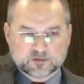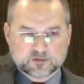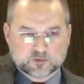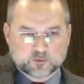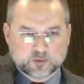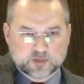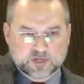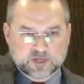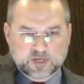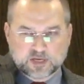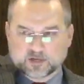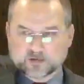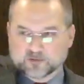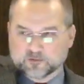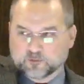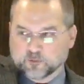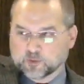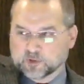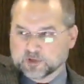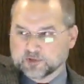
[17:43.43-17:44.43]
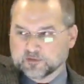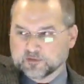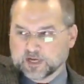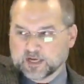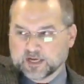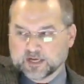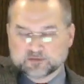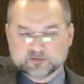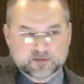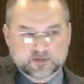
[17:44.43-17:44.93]
28 to
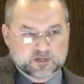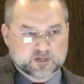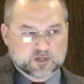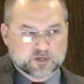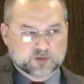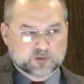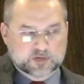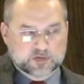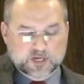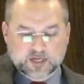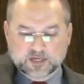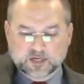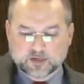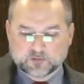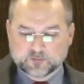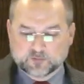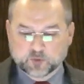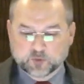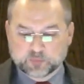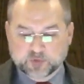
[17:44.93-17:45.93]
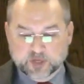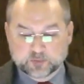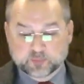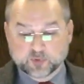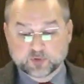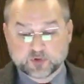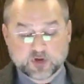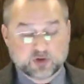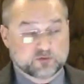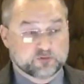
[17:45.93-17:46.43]
45? Okay, a few
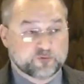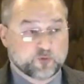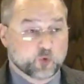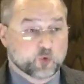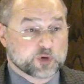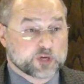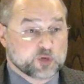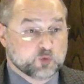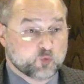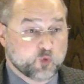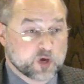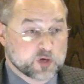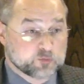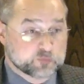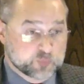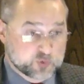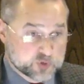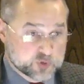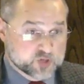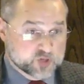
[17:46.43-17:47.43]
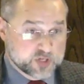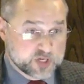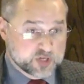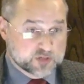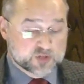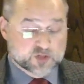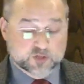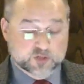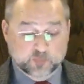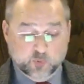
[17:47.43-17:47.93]
people.
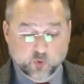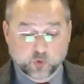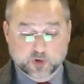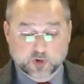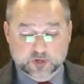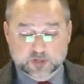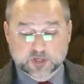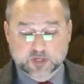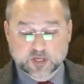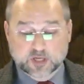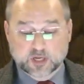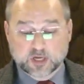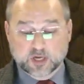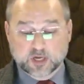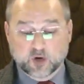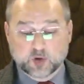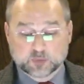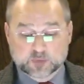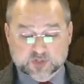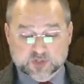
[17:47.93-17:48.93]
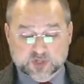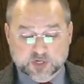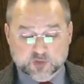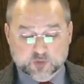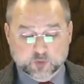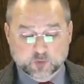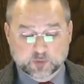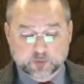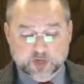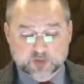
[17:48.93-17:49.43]
41% support
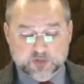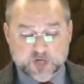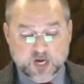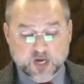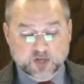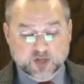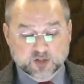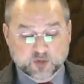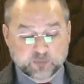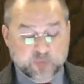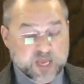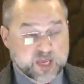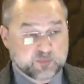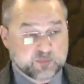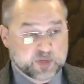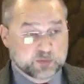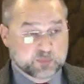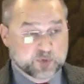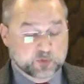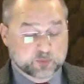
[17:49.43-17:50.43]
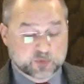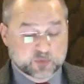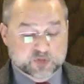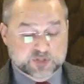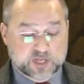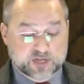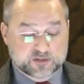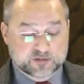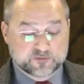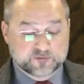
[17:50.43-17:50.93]
homosexual marriage. The baby
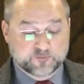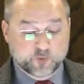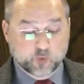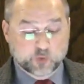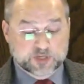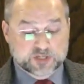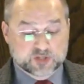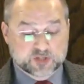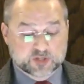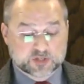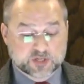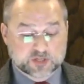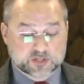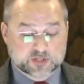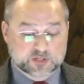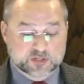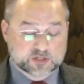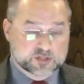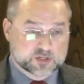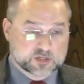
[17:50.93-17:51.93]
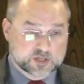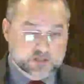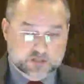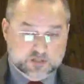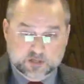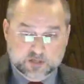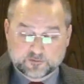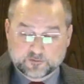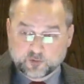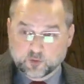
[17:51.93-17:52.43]
boomers, that's 46 to
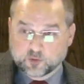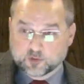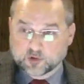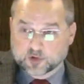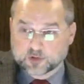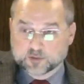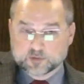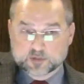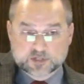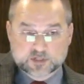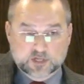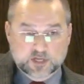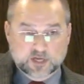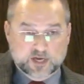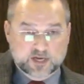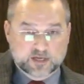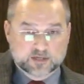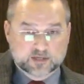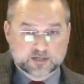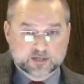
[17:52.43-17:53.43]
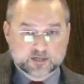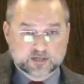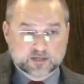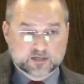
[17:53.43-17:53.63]
64. Who is that?